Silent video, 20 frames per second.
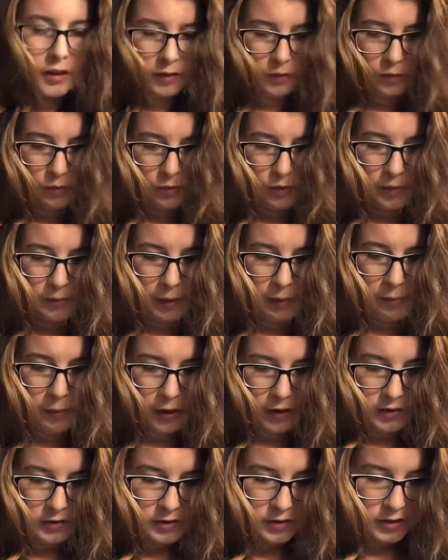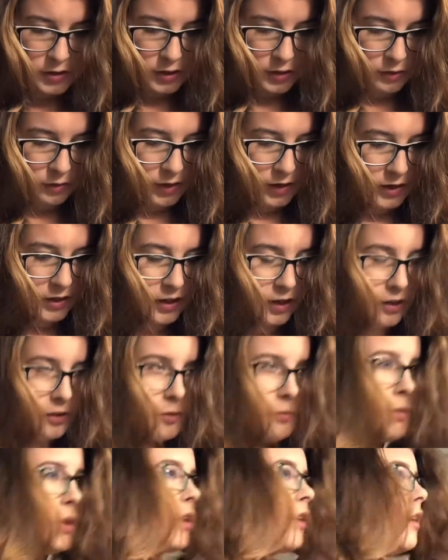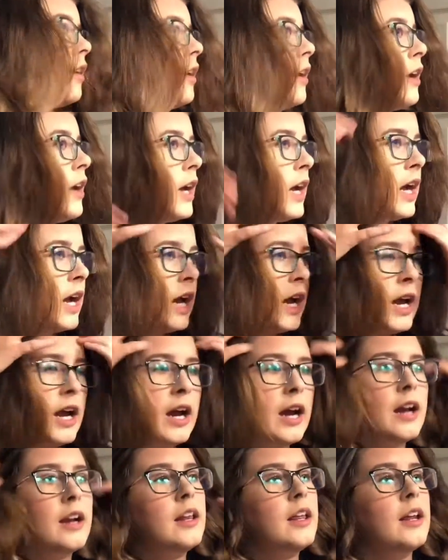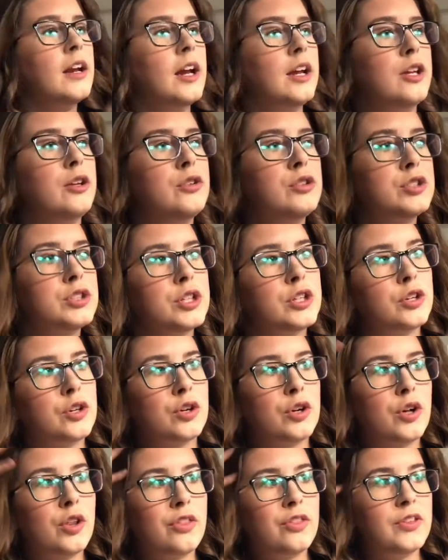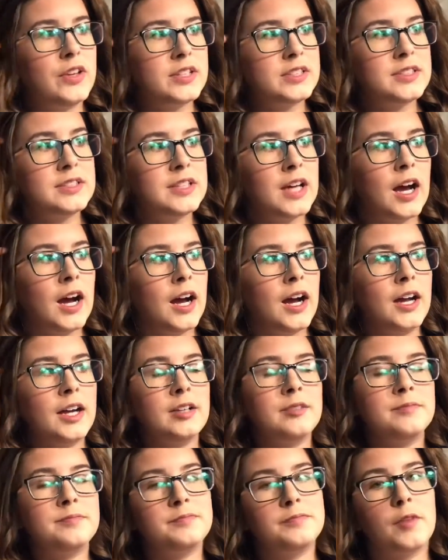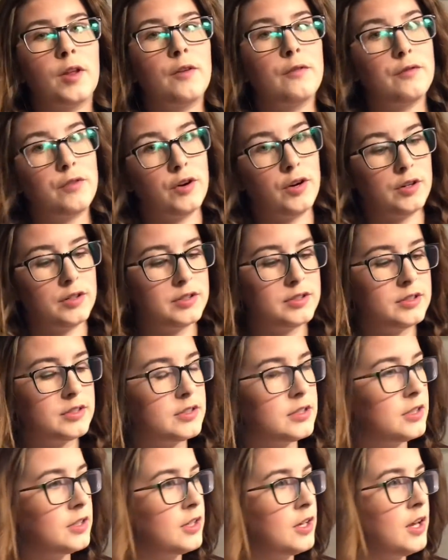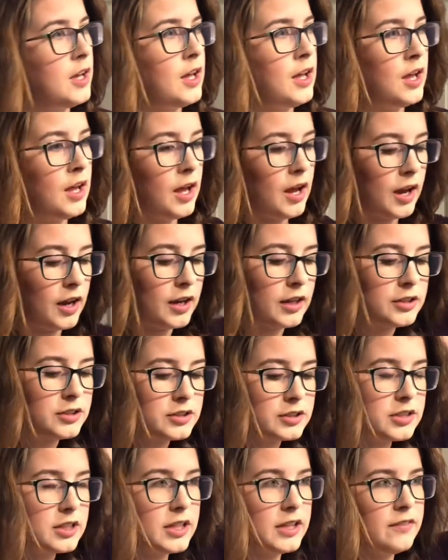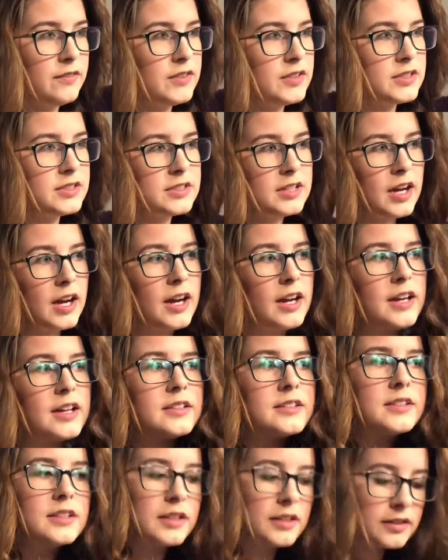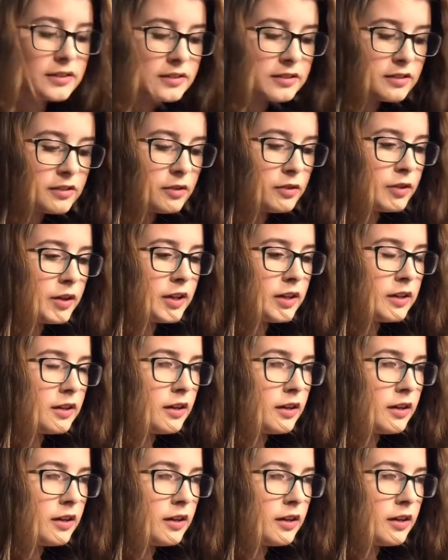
where my parting's to and down the middle. And then I usually curl this side first. And I just leave this side as it is. You can